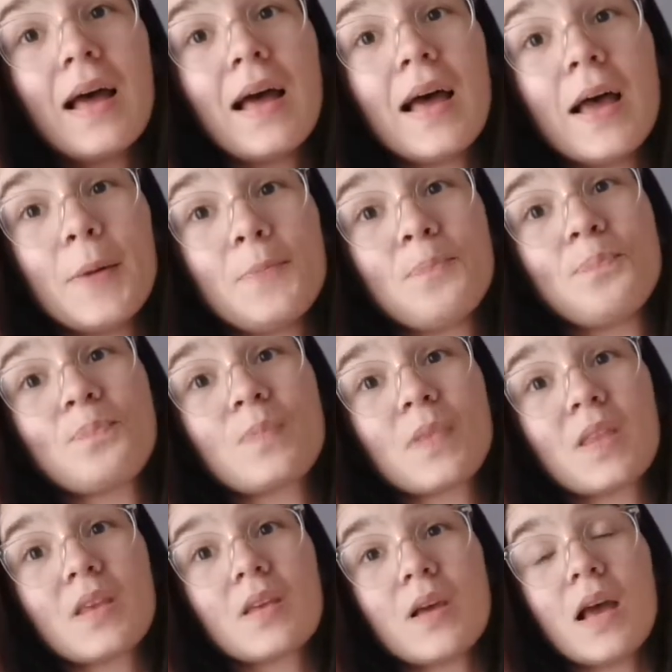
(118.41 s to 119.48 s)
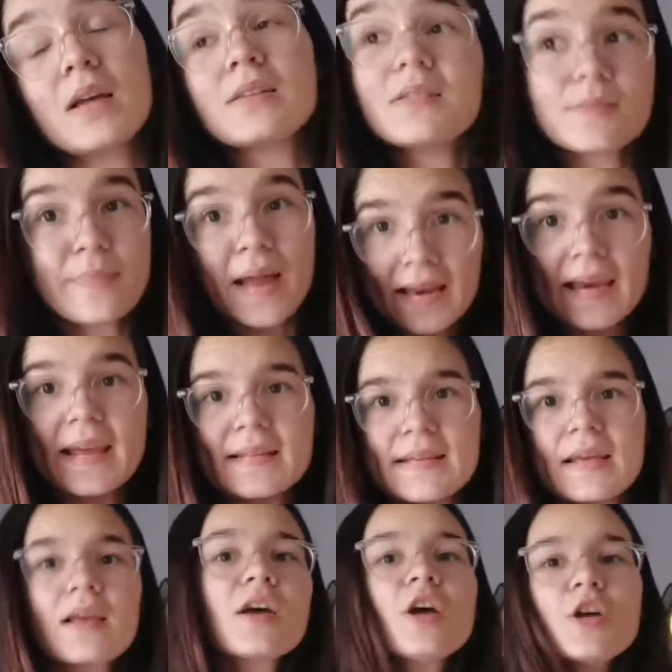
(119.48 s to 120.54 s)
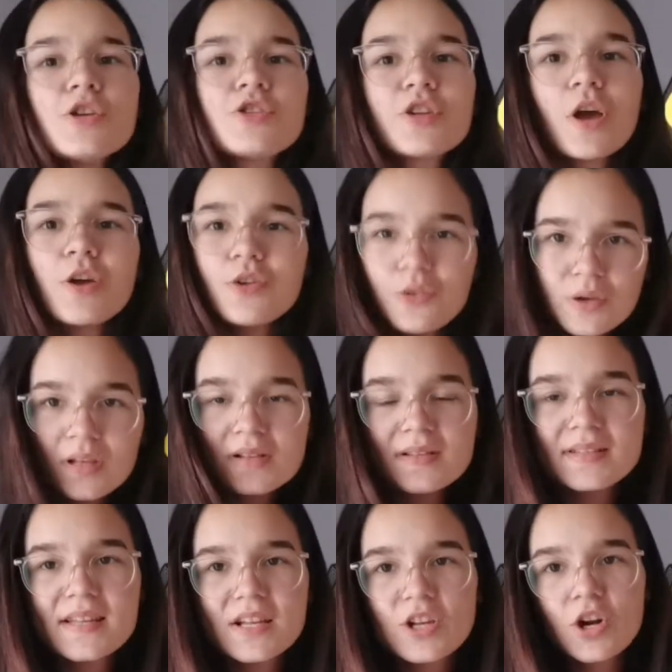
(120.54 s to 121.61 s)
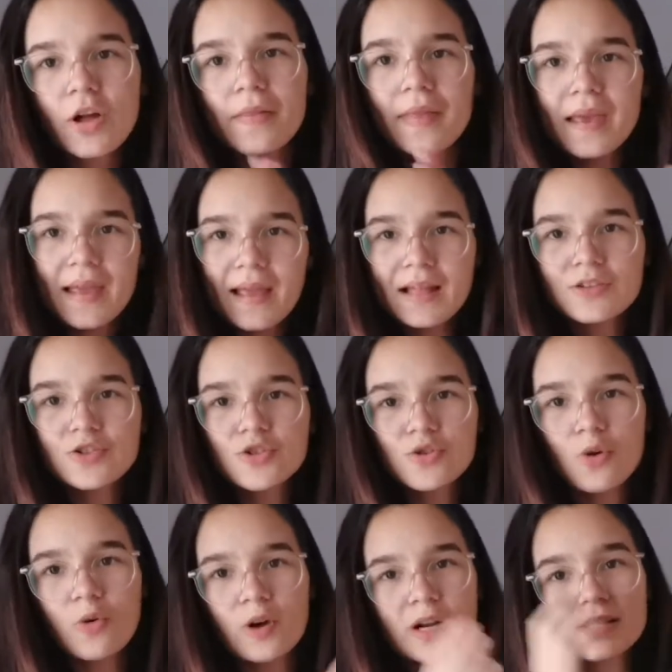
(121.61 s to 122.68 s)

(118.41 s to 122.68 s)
it's magnetic, so you can stick it on there and store